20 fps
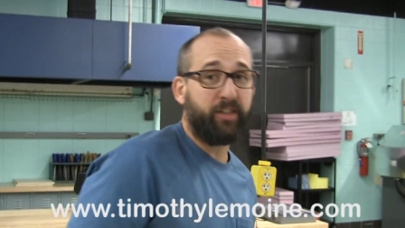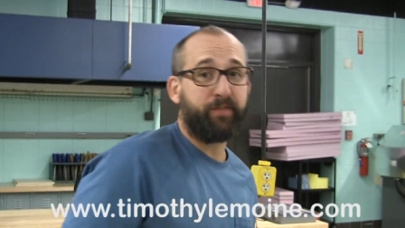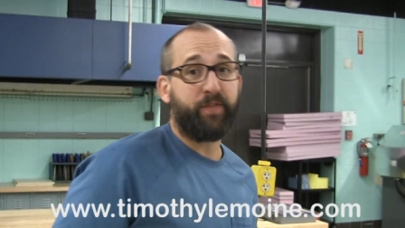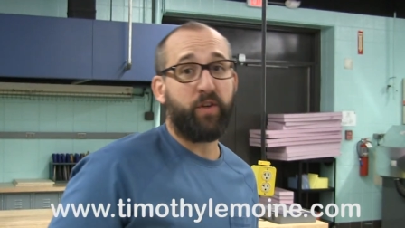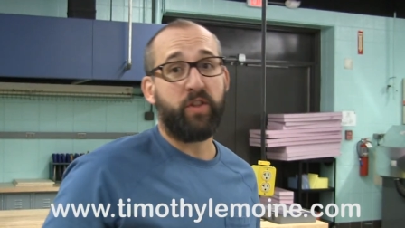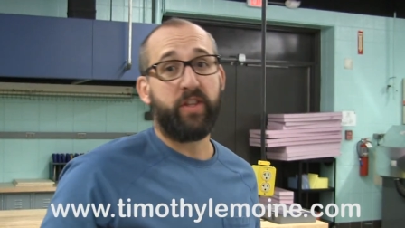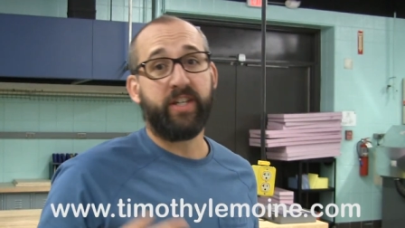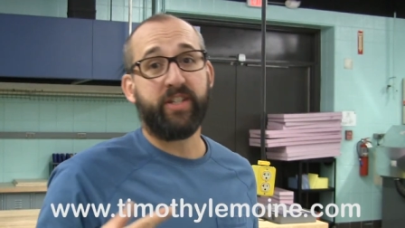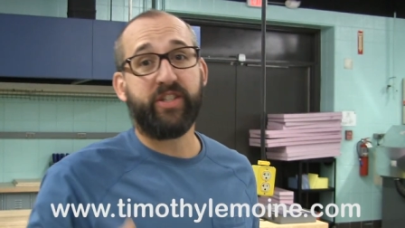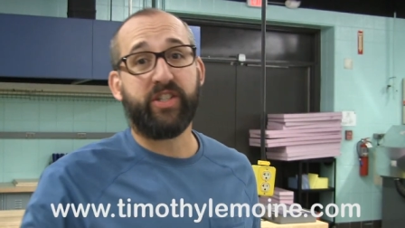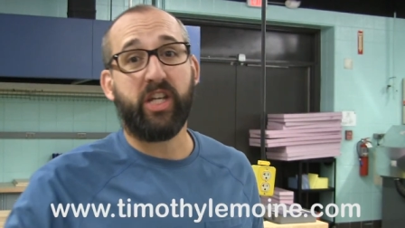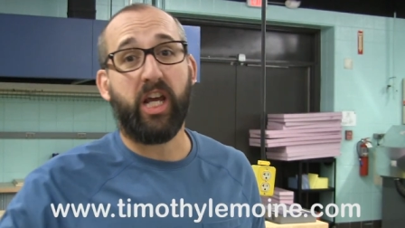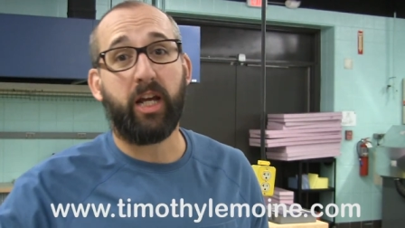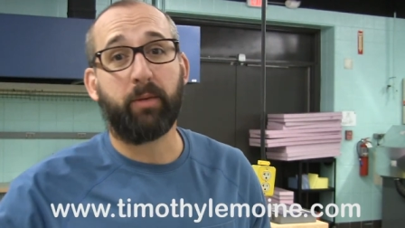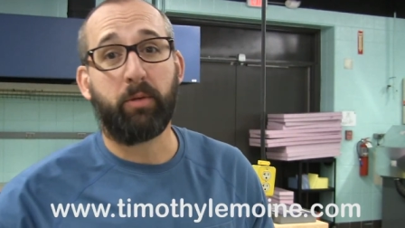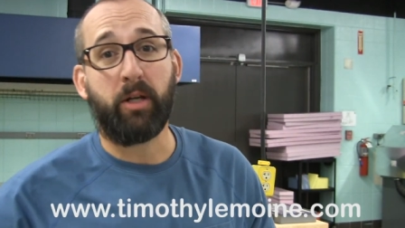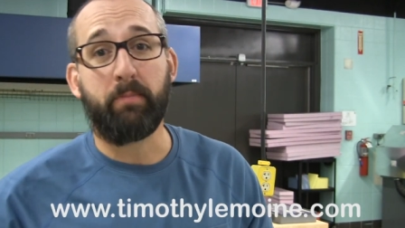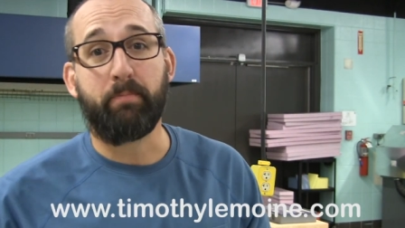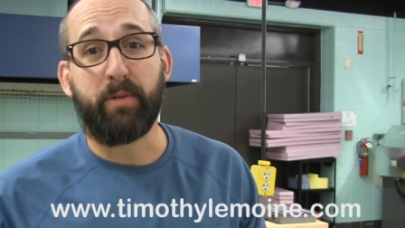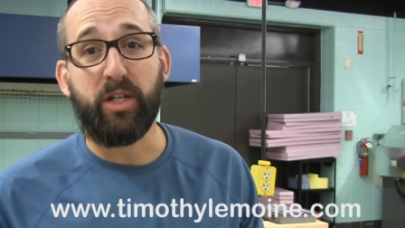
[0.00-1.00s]
it for this
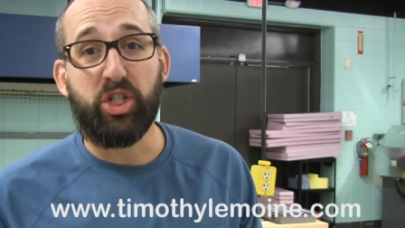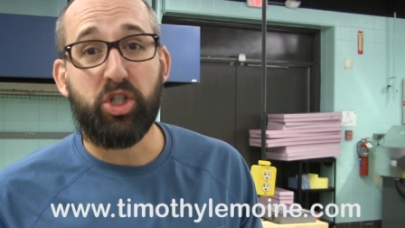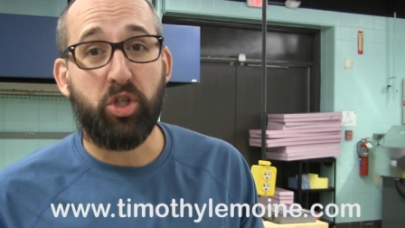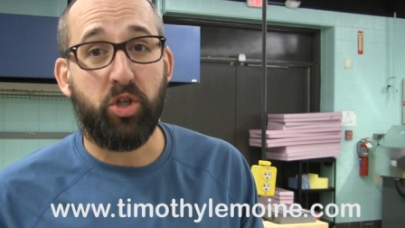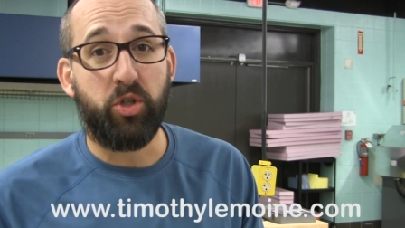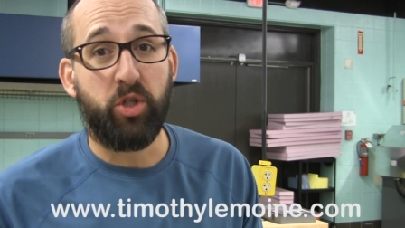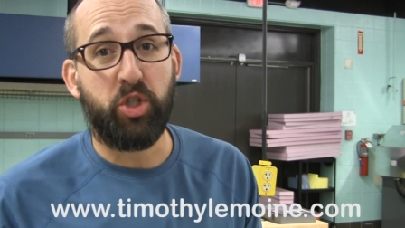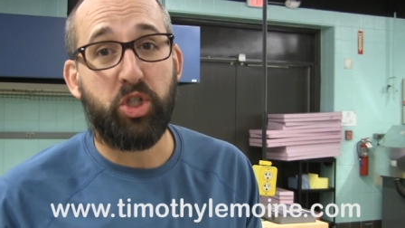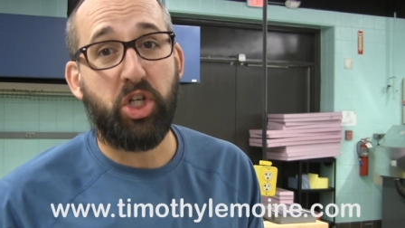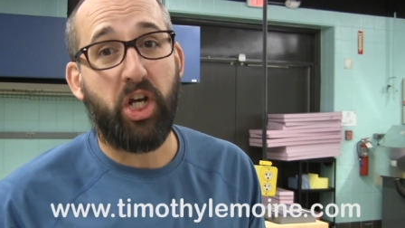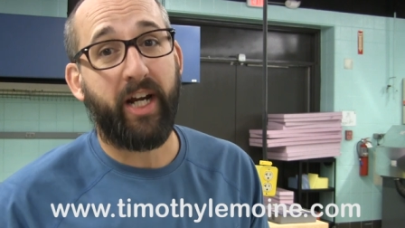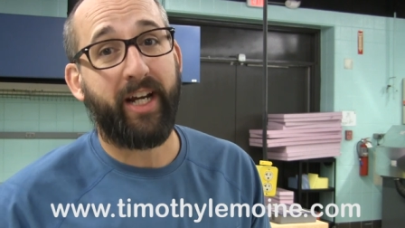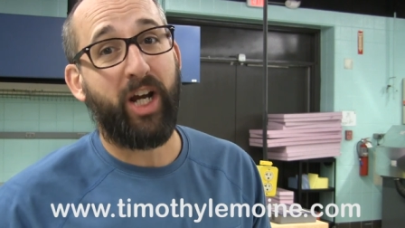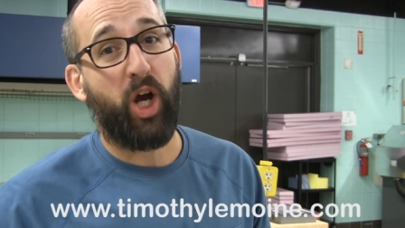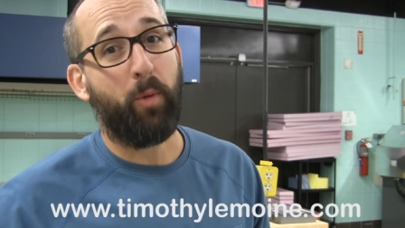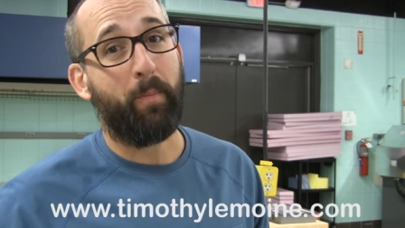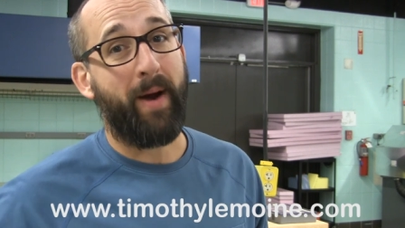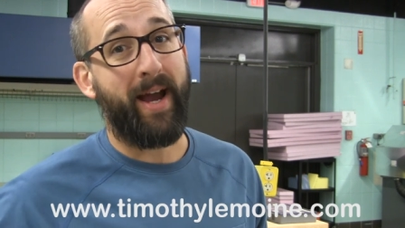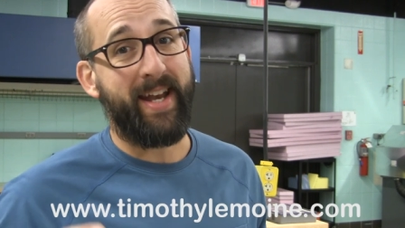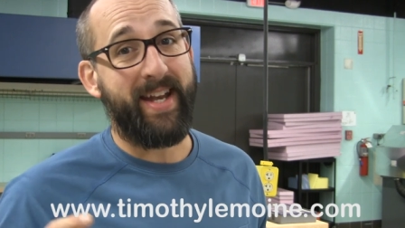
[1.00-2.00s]
segment. Be sure you check
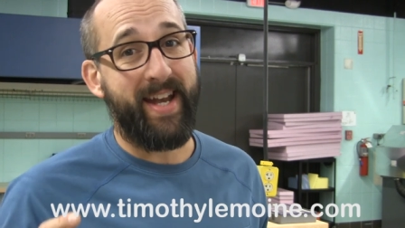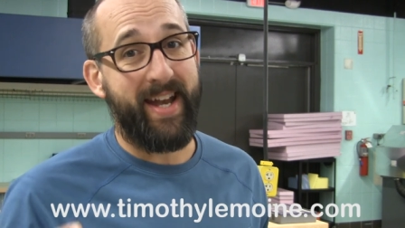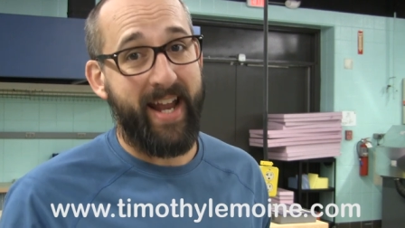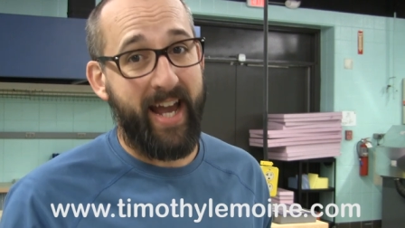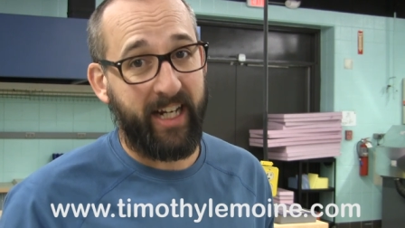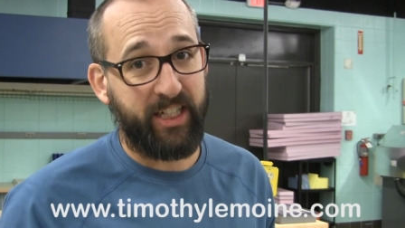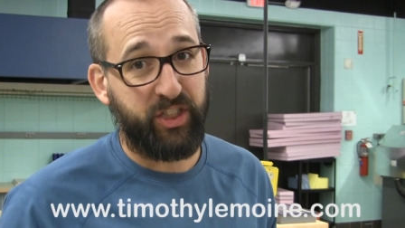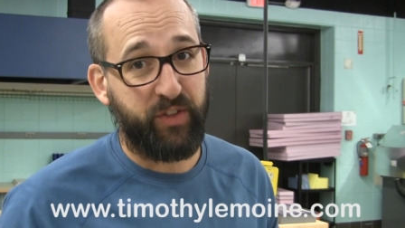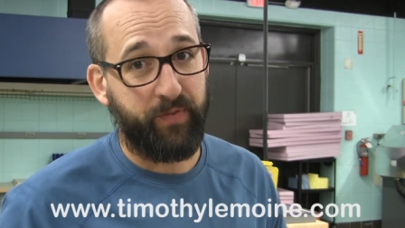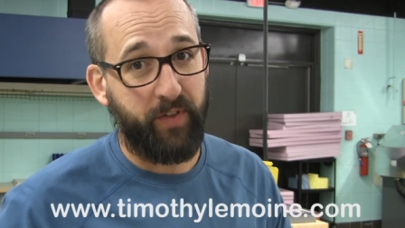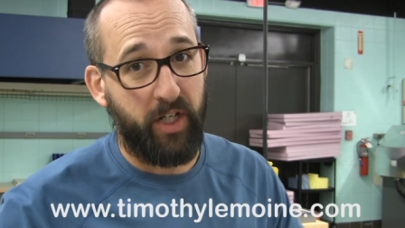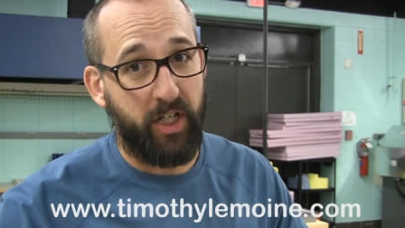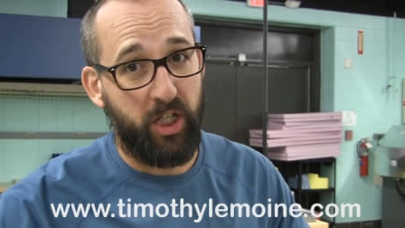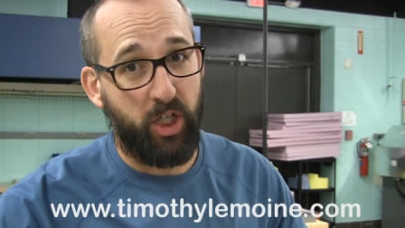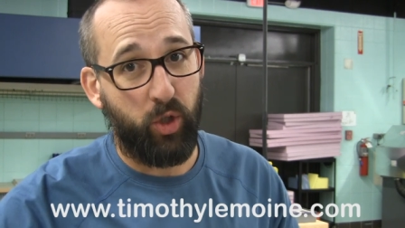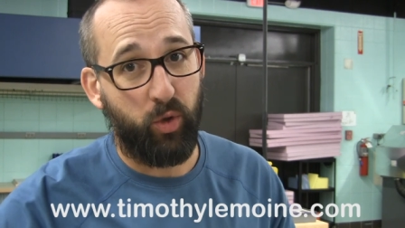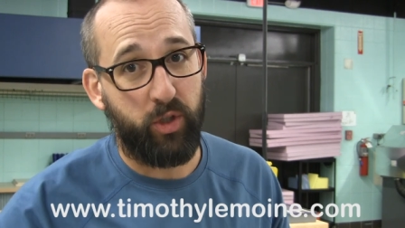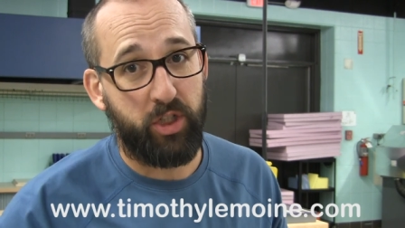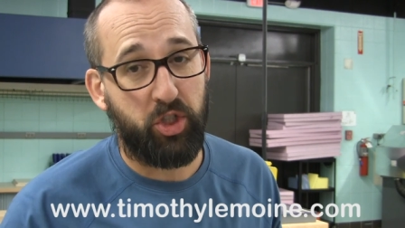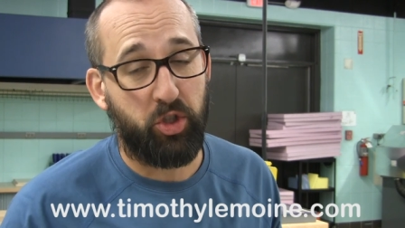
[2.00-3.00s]
out my next
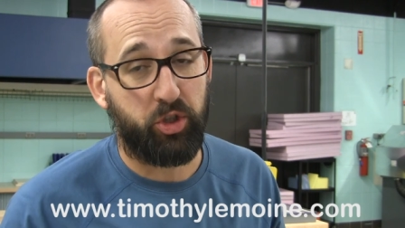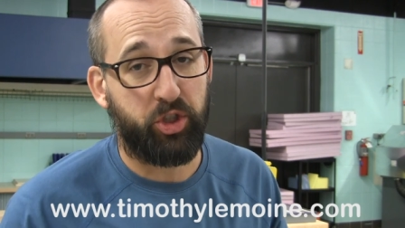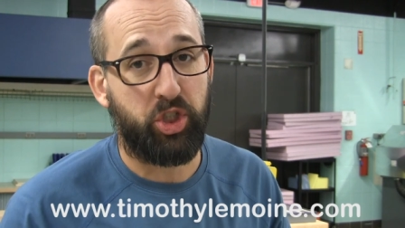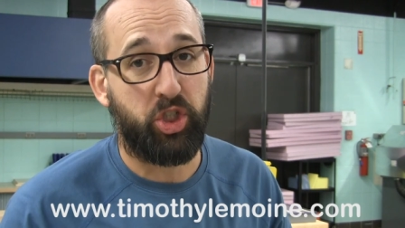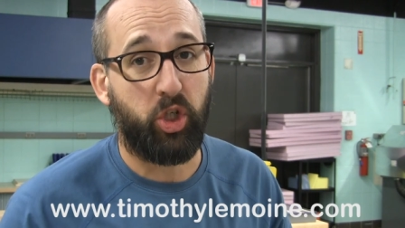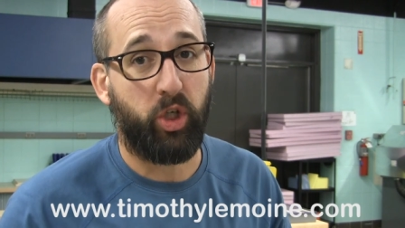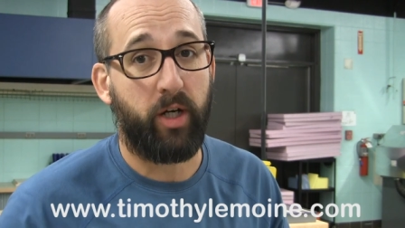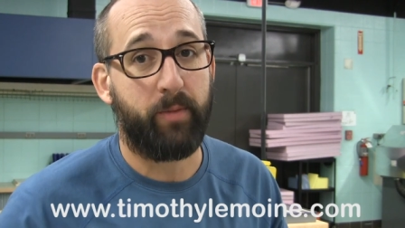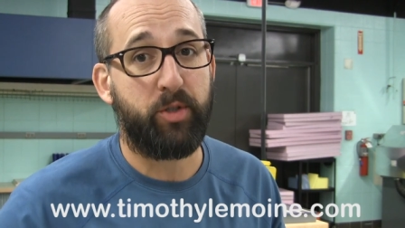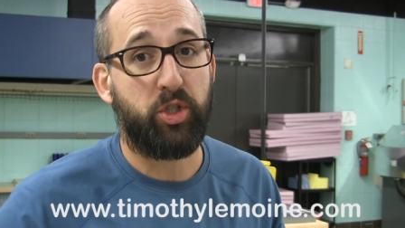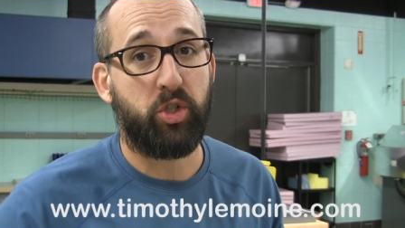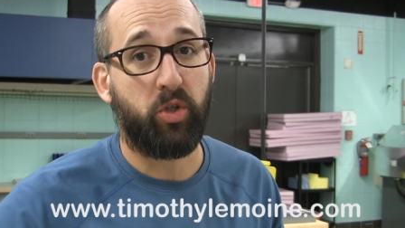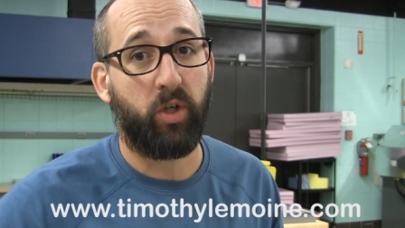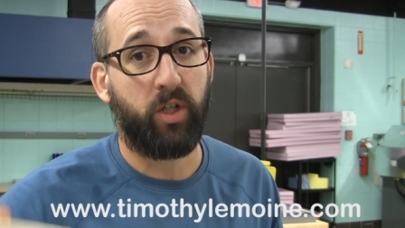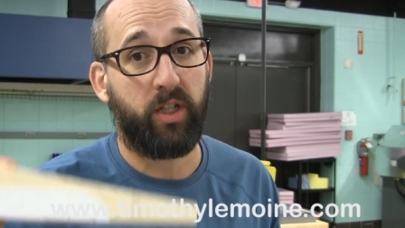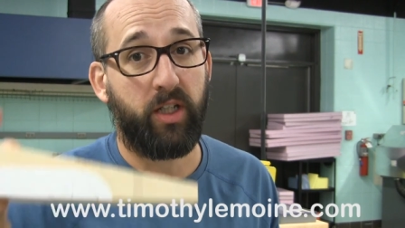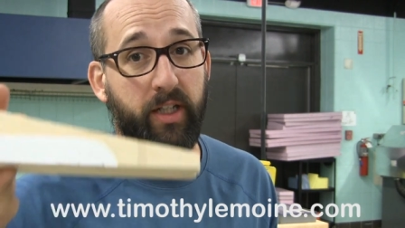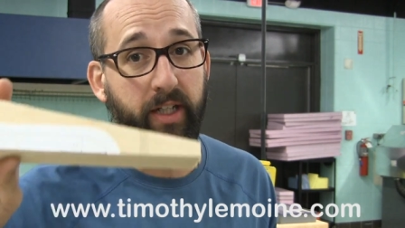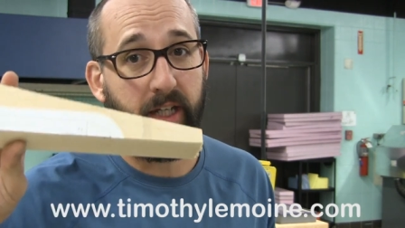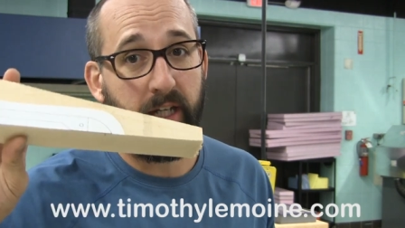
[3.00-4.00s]
video, which will show up
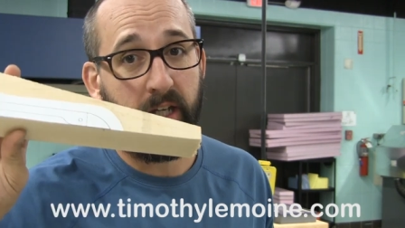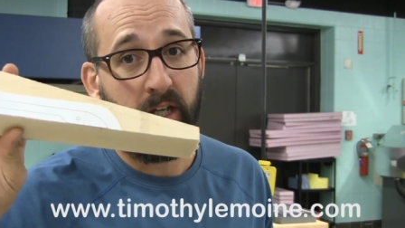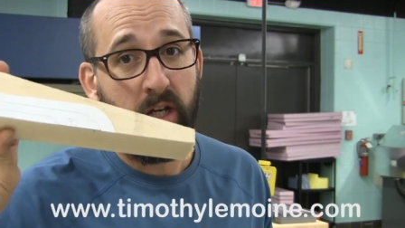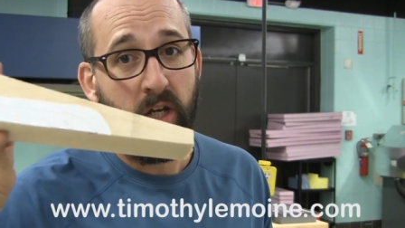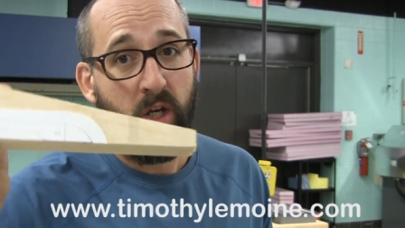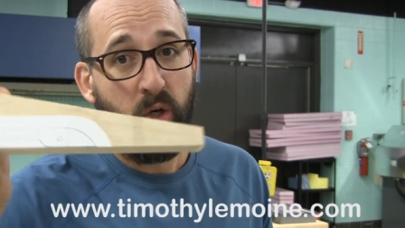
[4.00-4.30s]
shortly,